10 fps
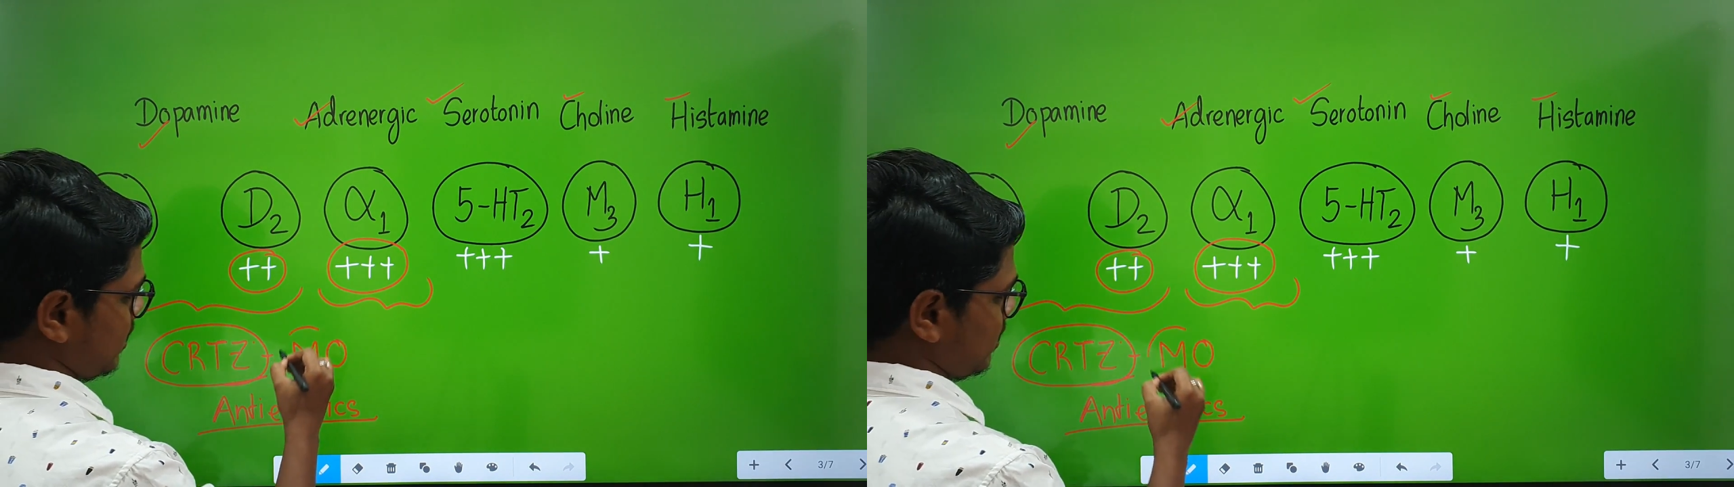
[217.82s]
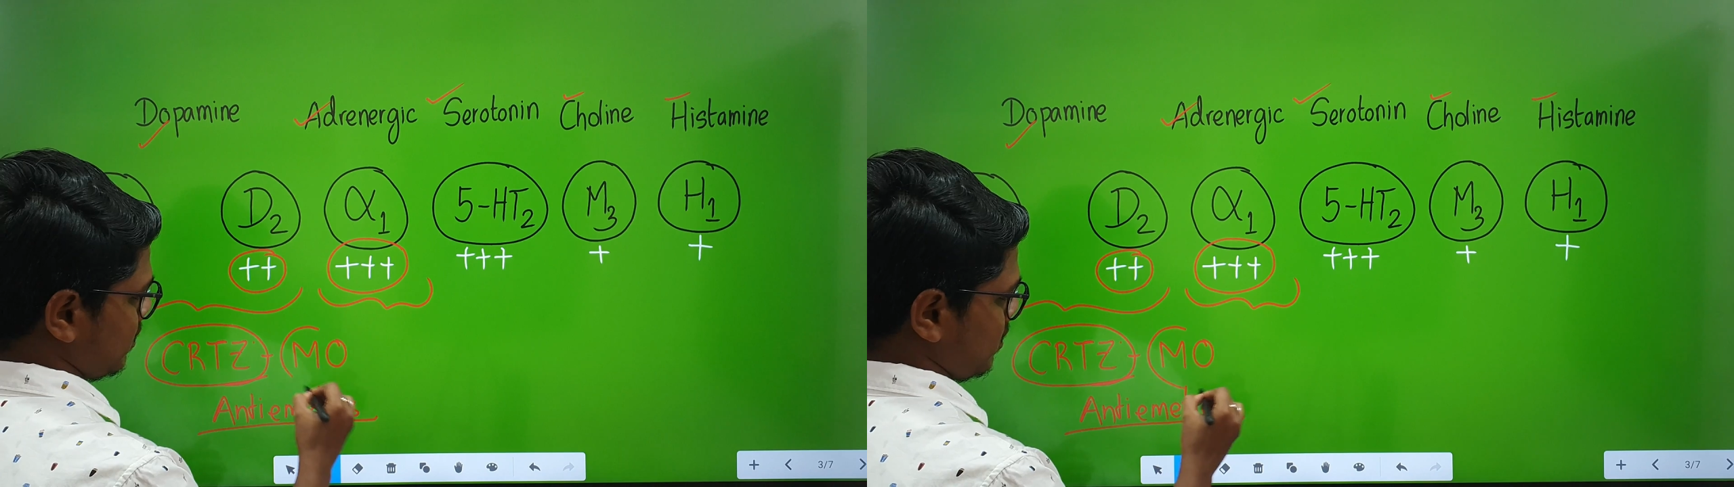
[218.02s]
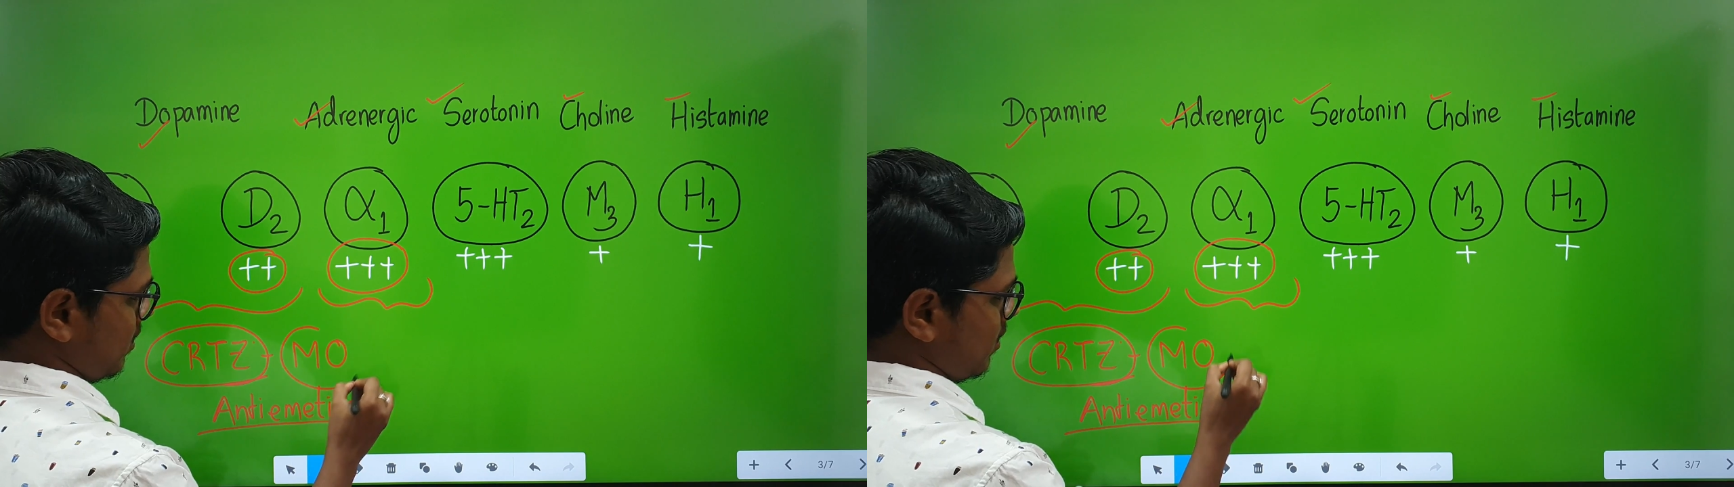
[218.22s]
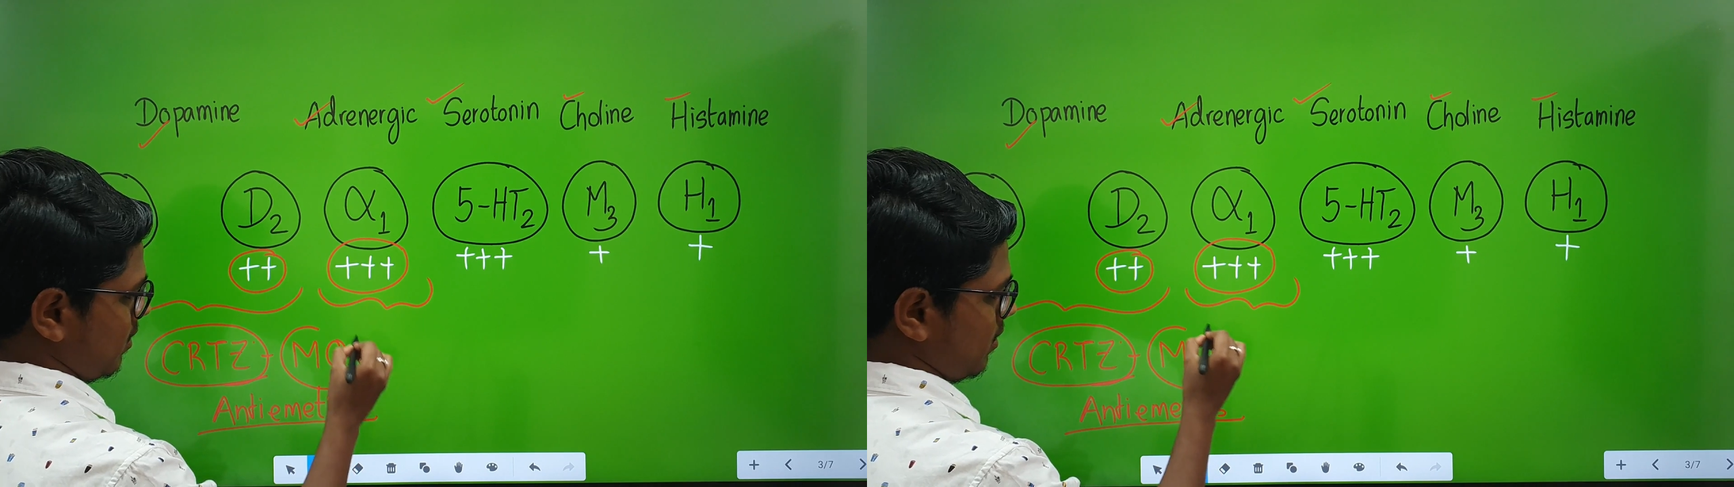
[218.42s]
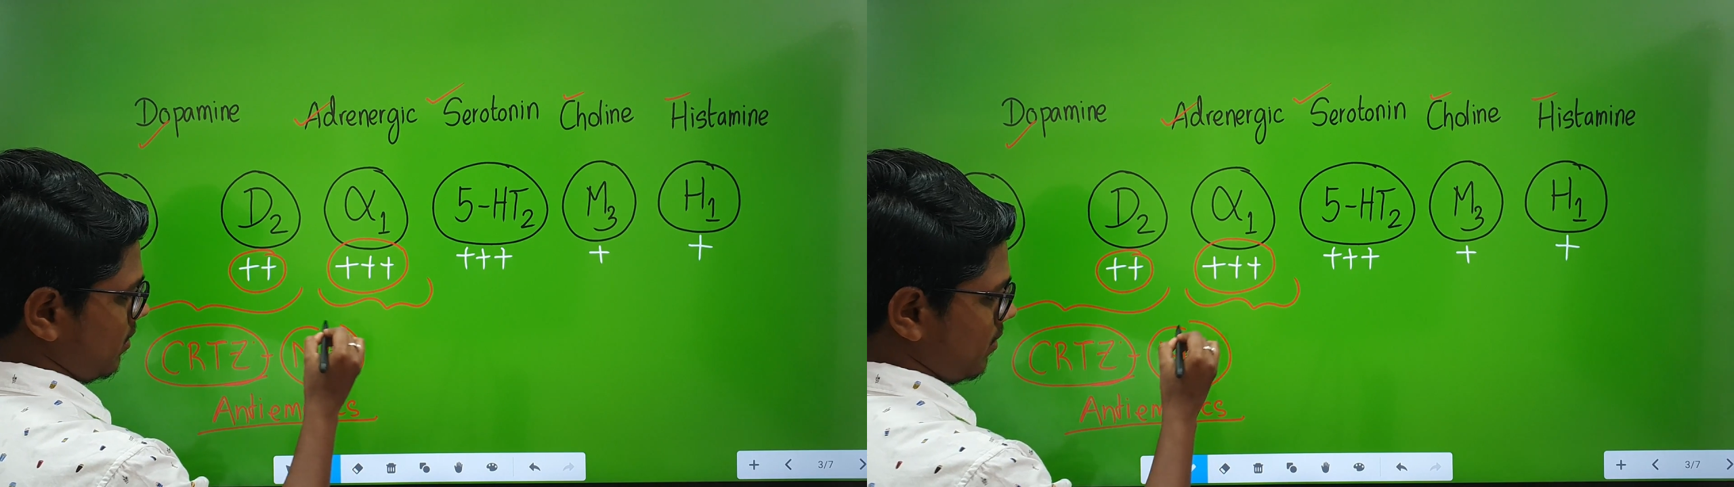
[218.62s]
the
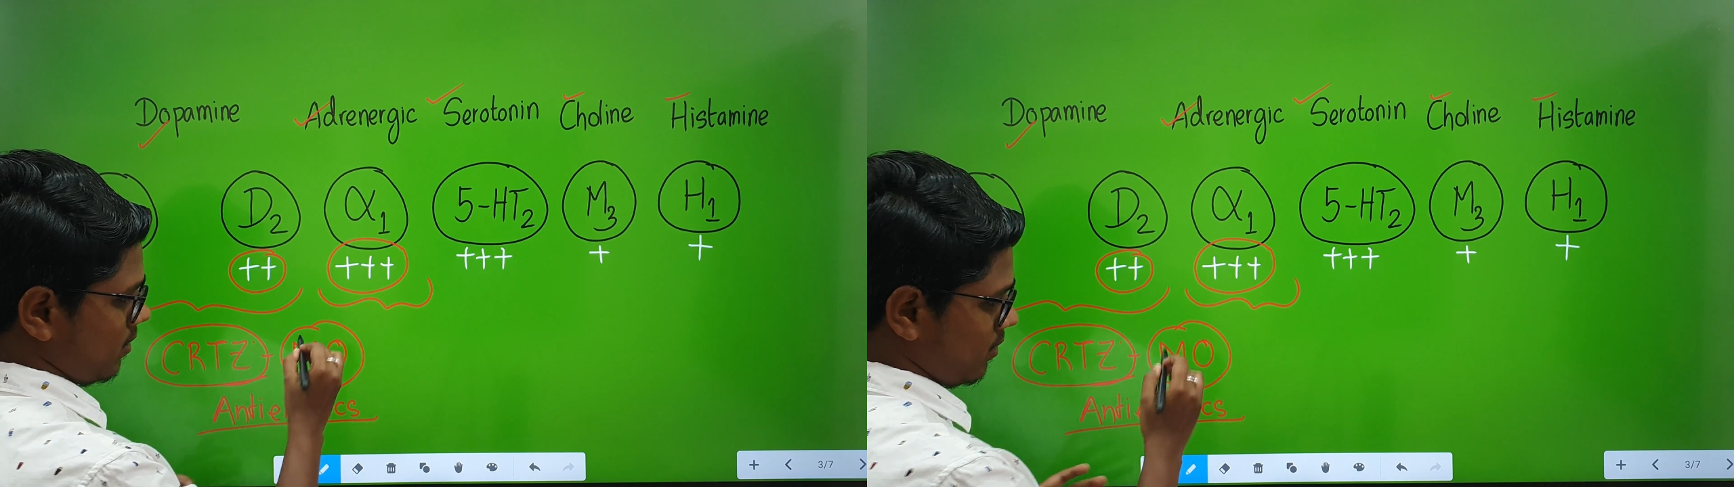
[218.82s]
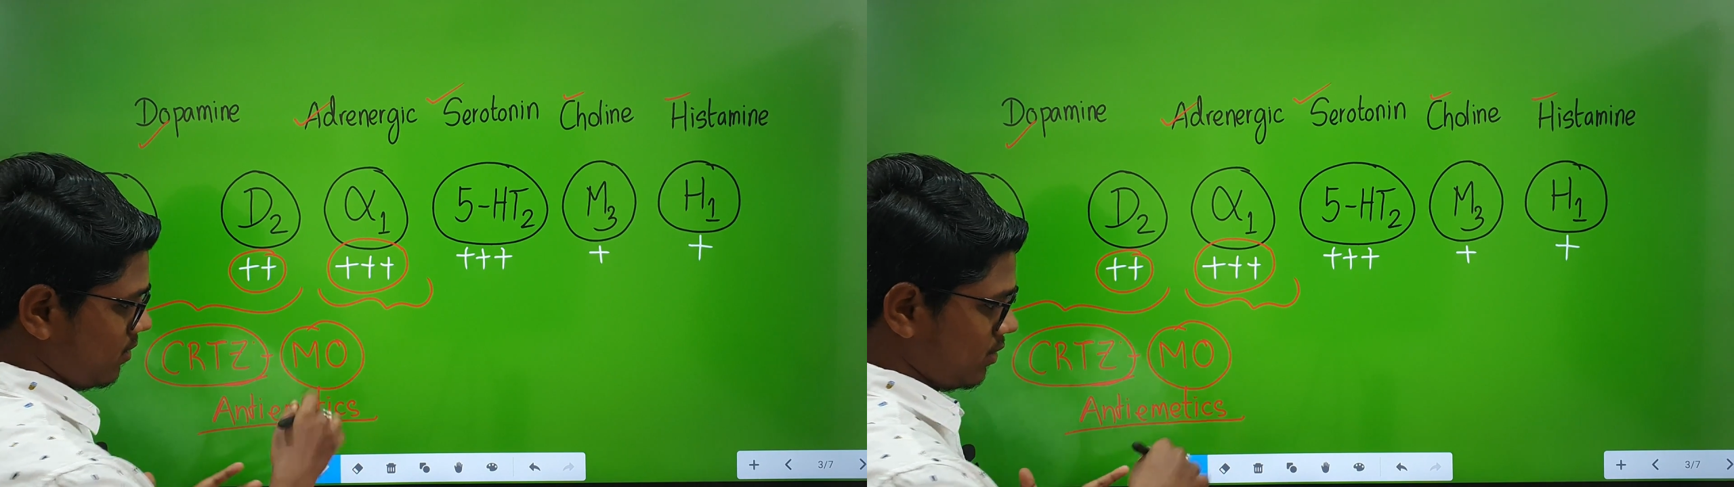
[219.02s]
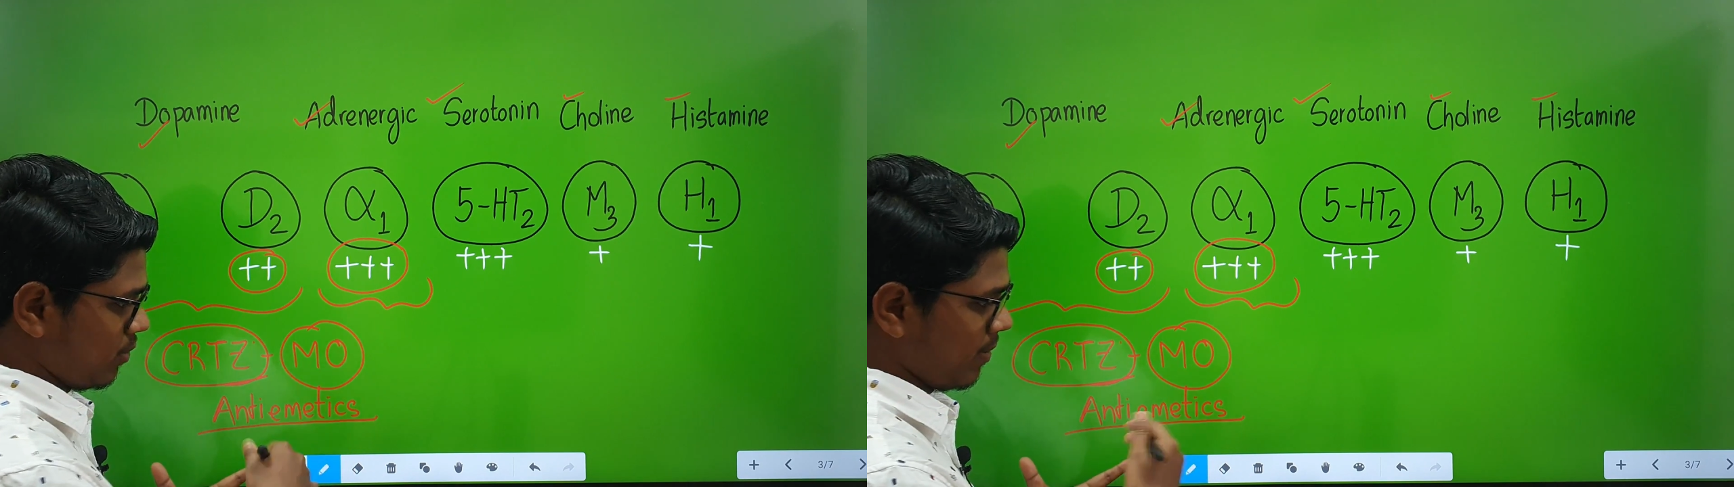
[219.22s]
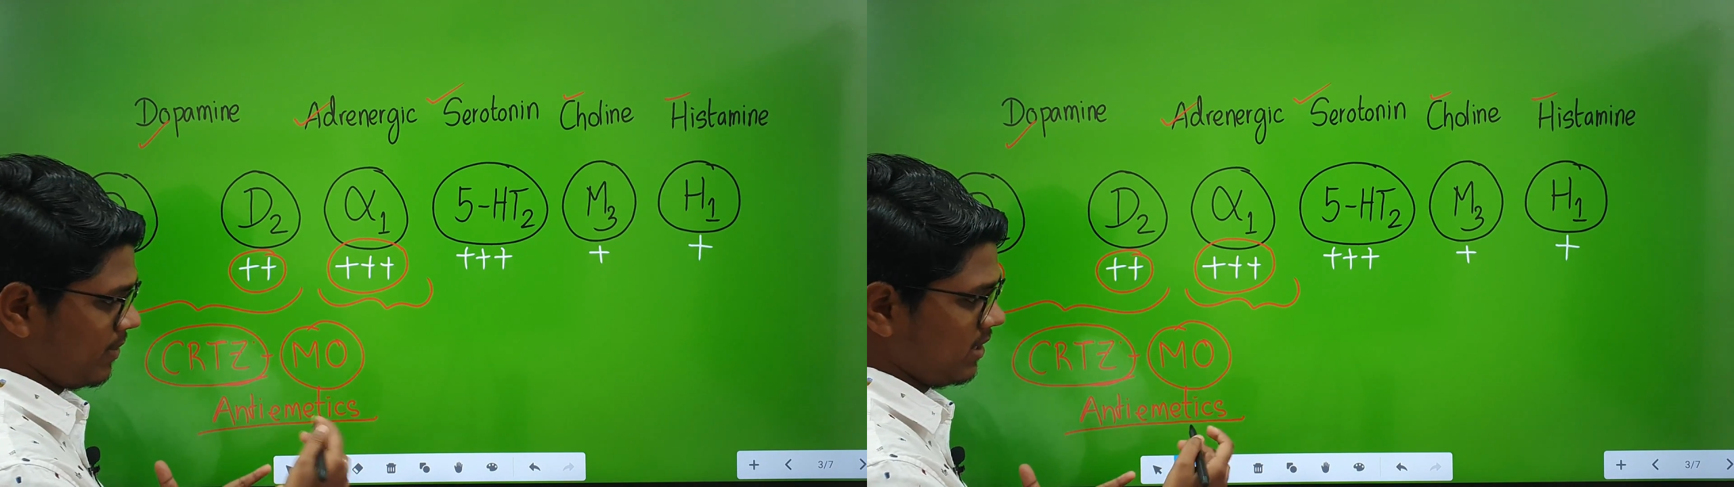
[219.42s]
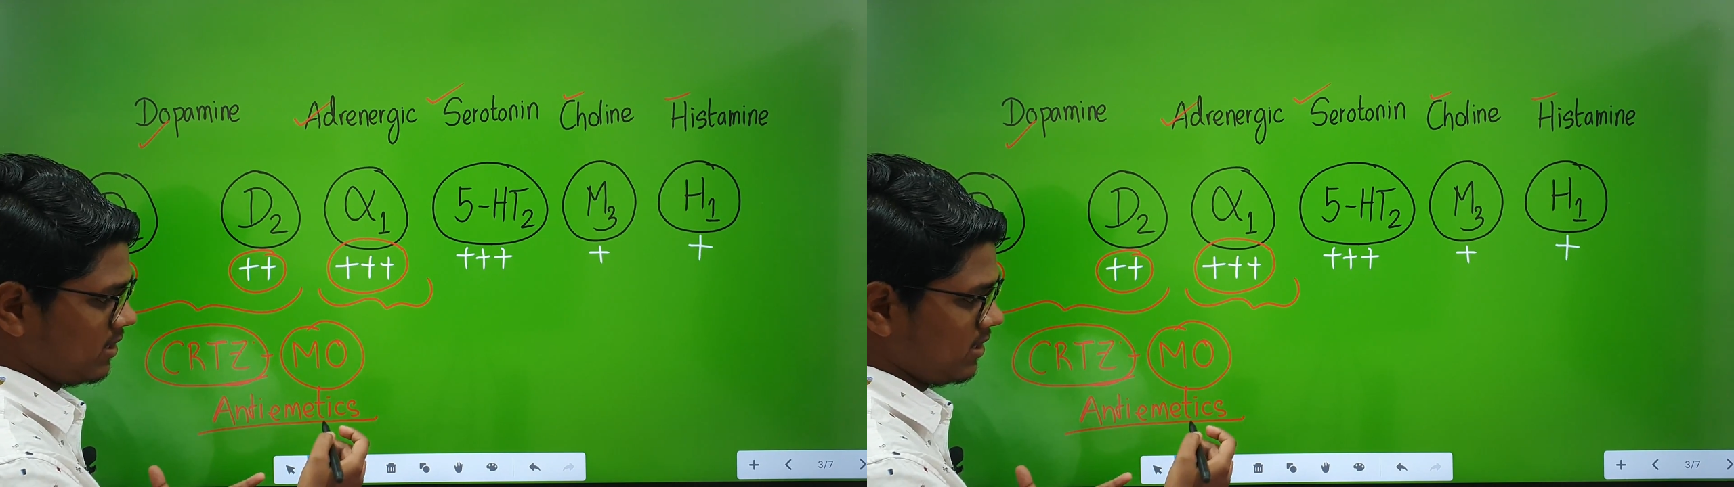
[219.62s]
dopamine